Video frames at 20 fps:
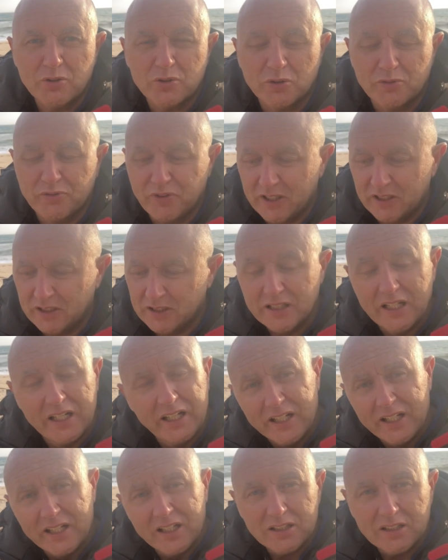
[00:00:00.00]
sort of thing, and
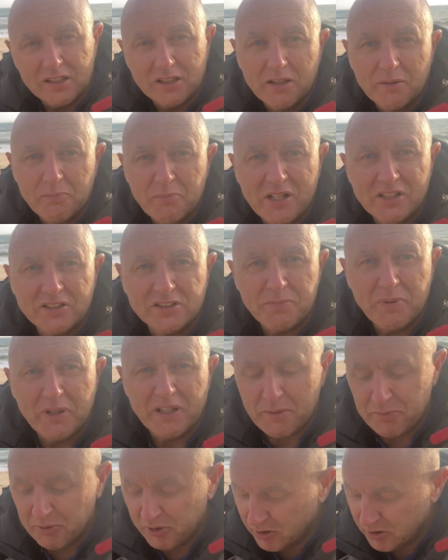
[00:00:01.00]
managed to pick
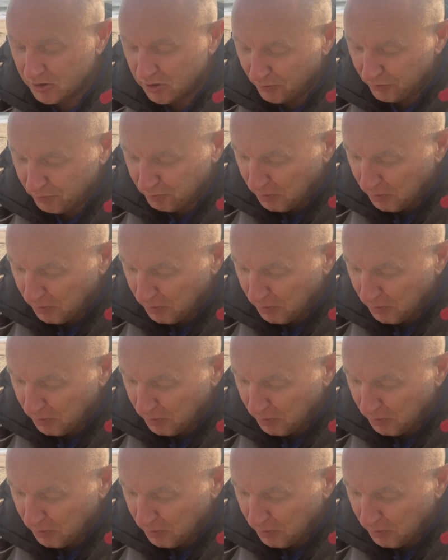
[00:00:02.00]
up a nice little